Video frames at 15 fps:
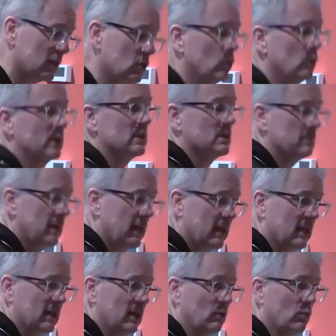that go into
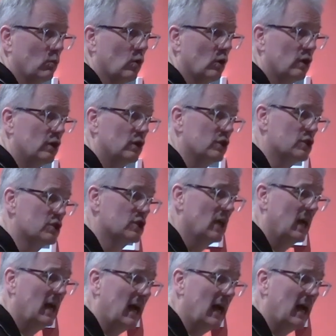making words